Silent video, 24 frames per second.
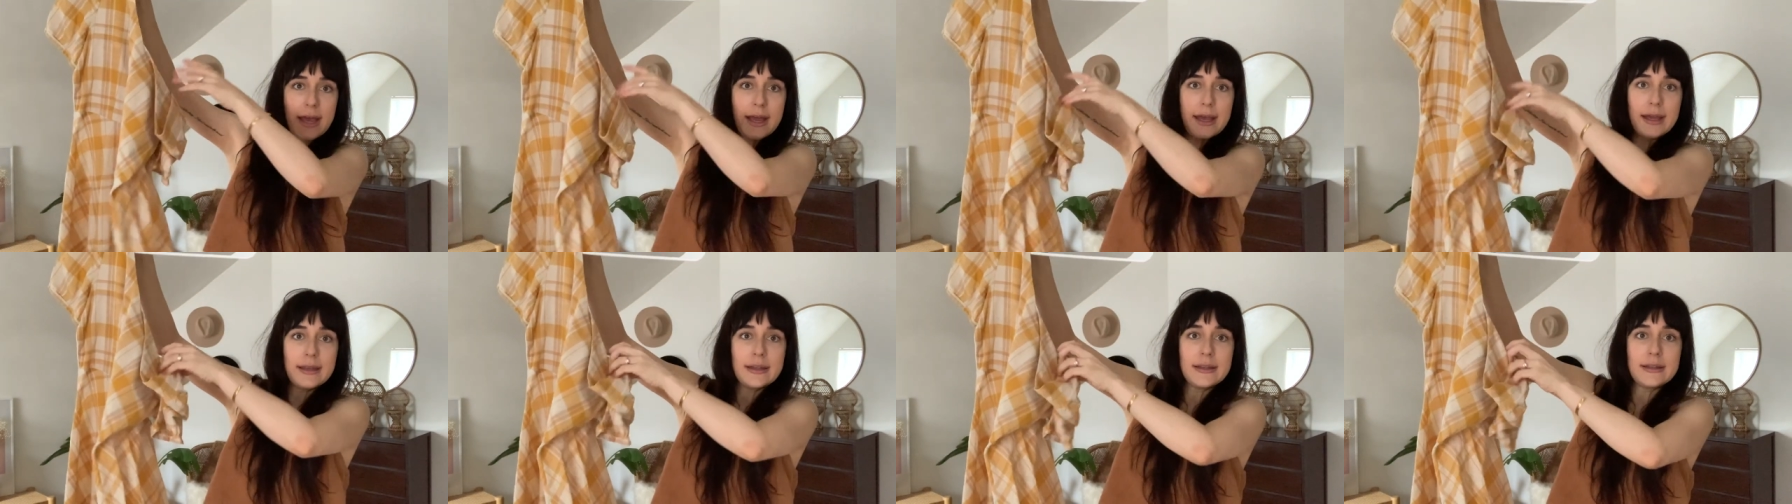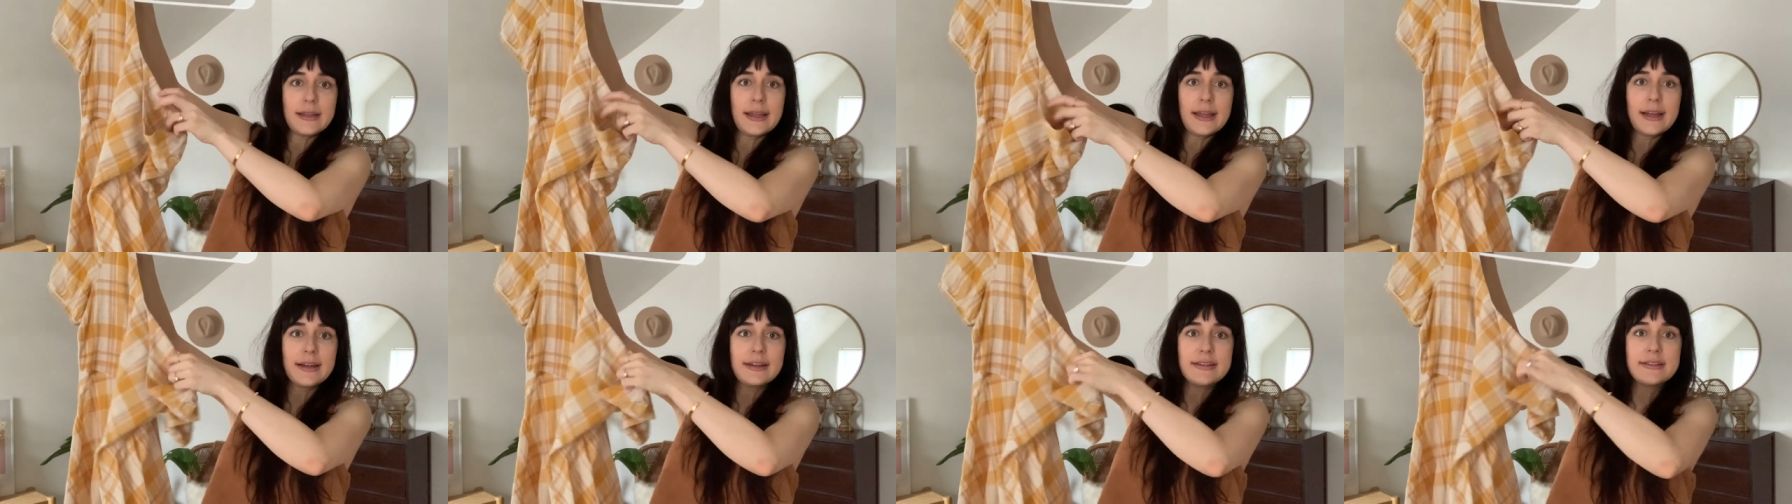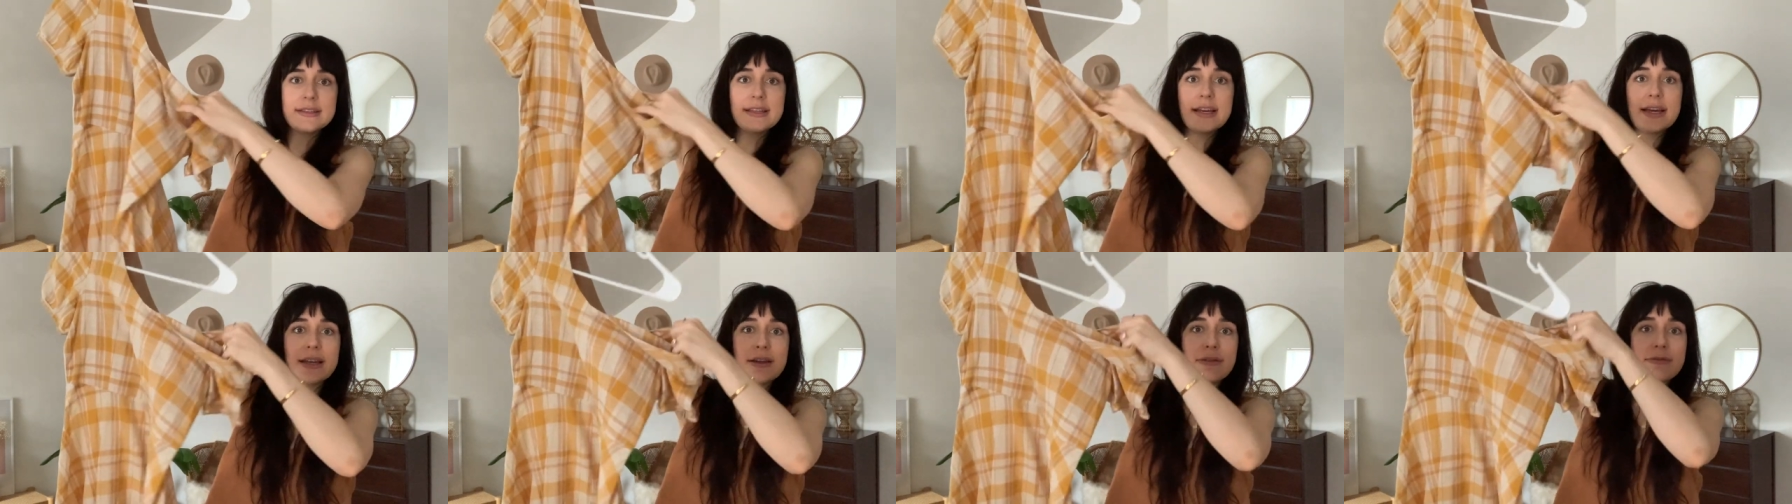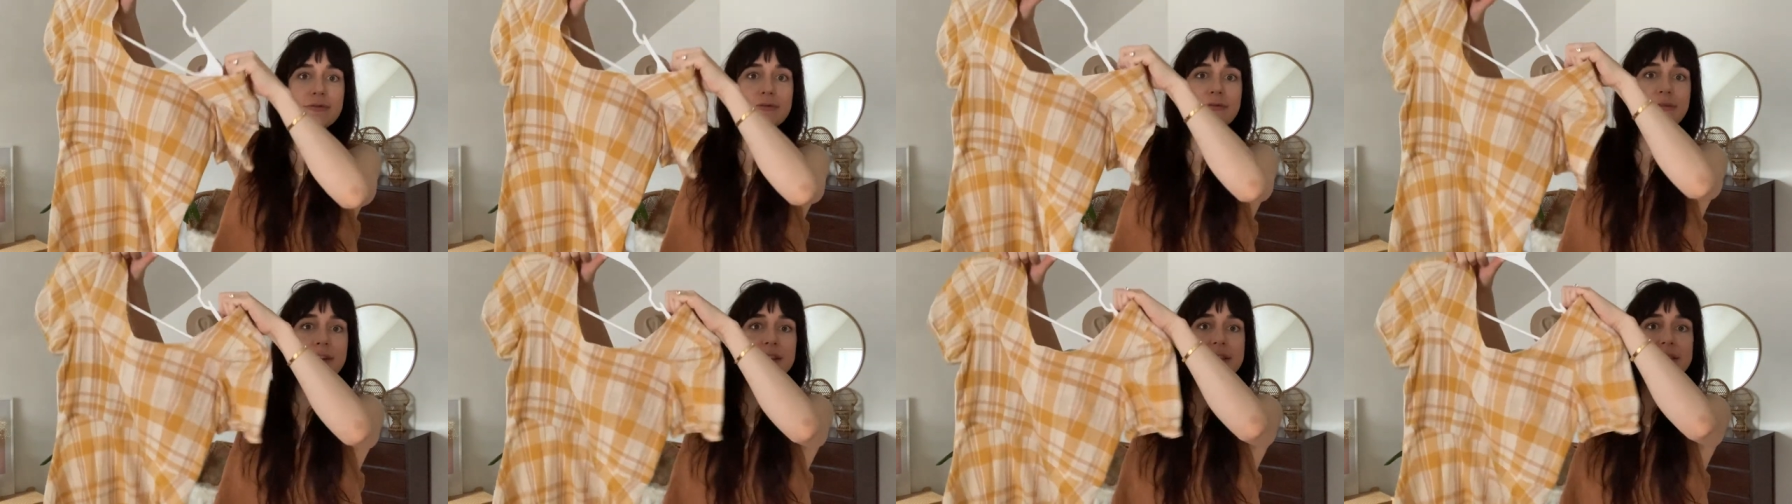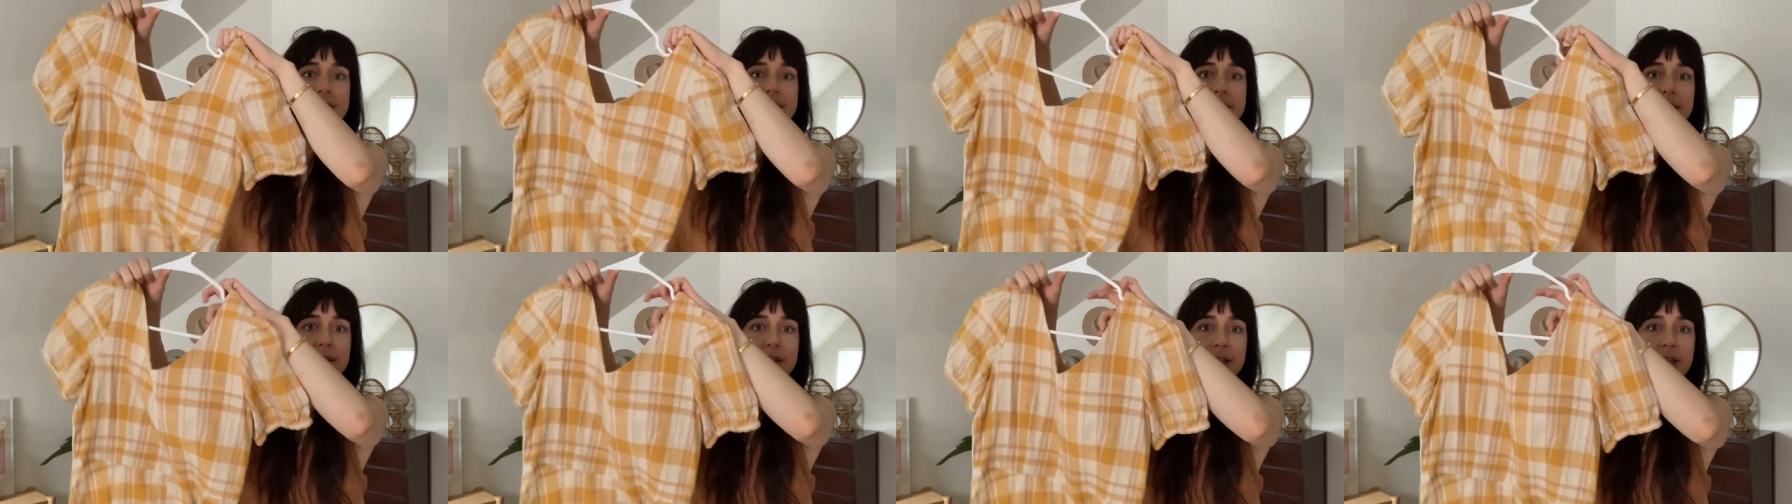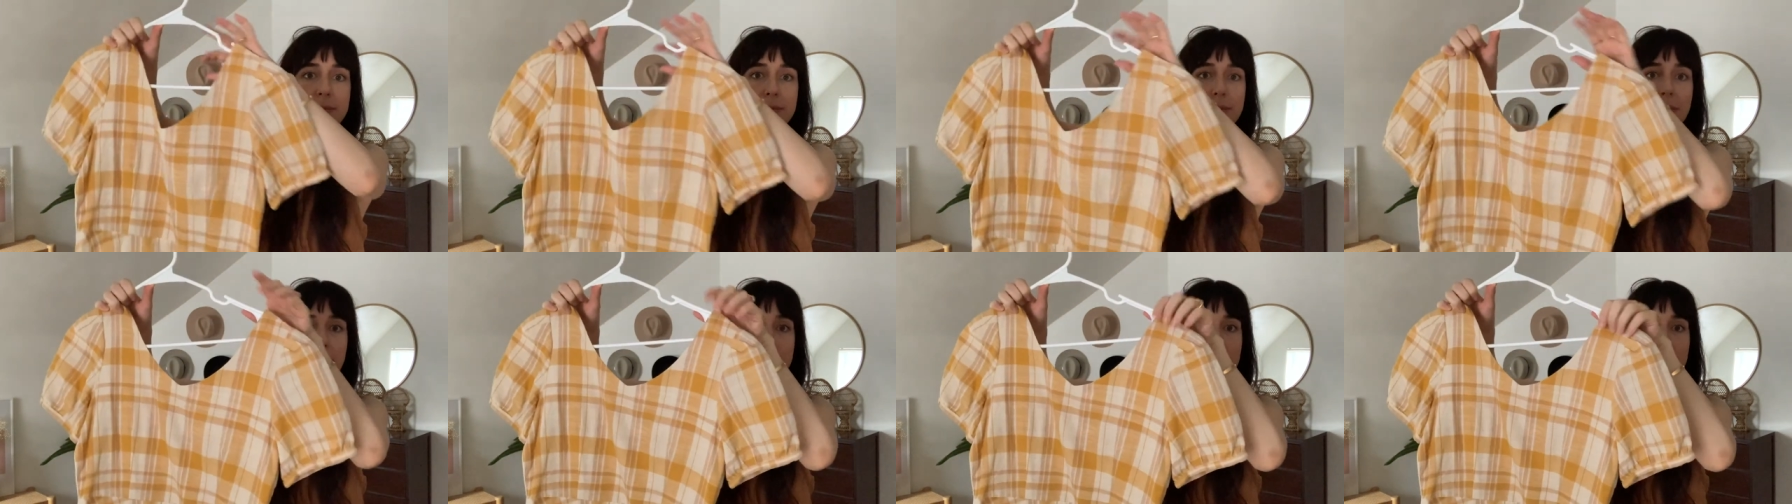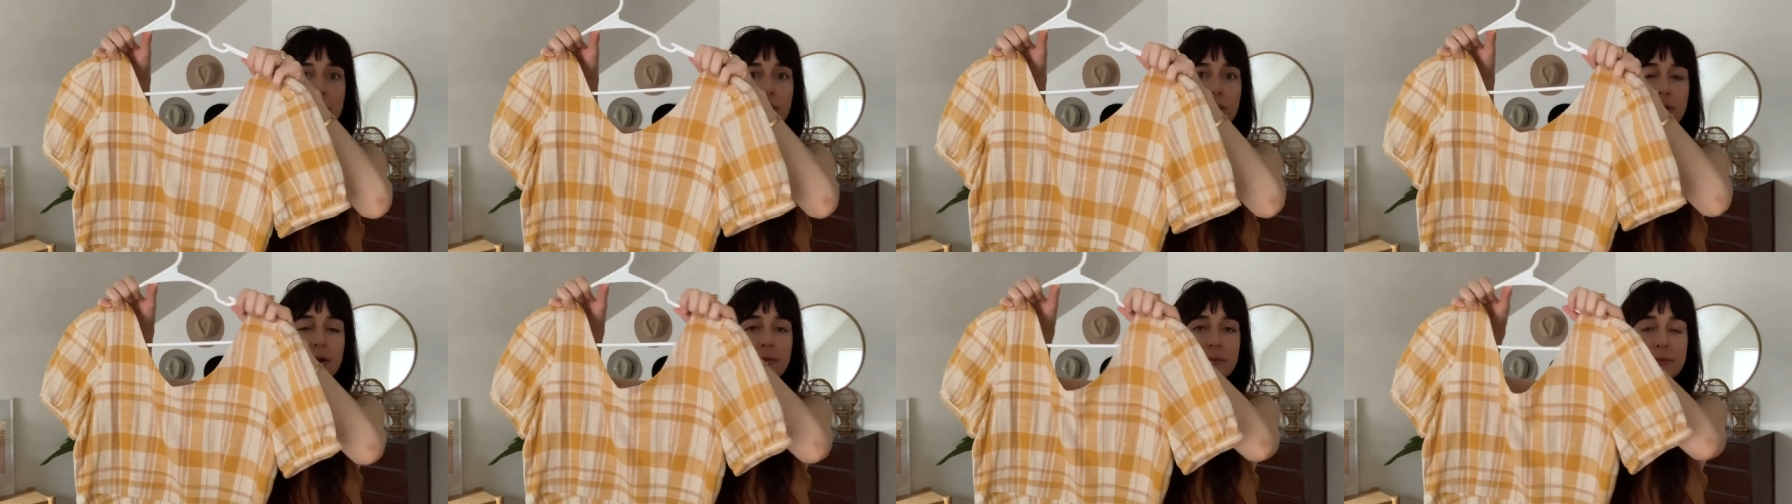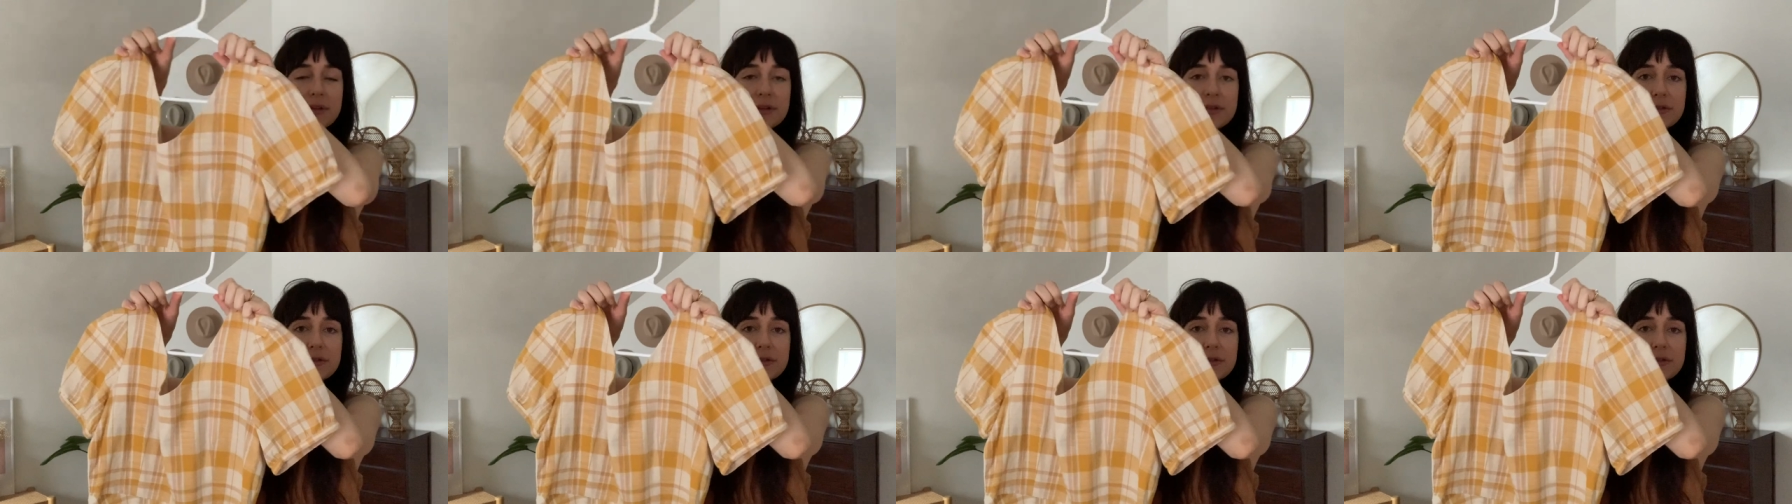and like I said, it fits a little bit bigger on me,